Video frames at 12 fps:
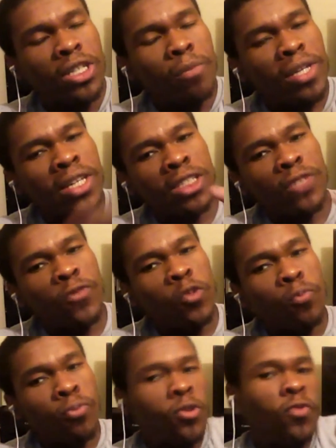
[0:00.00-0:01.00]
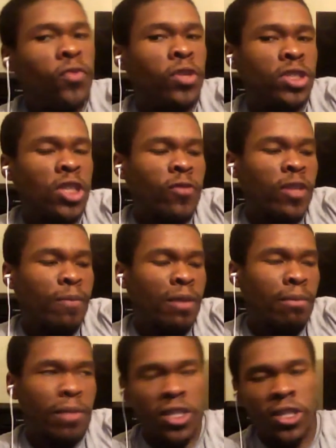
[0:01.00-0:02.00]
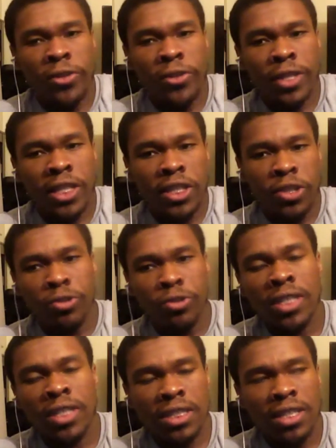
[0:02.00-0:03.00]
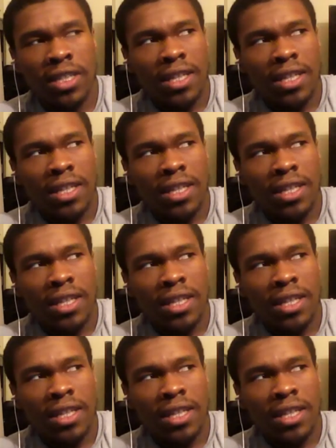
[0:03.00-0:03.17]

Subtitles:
Because if you prove yourself to be materially useless,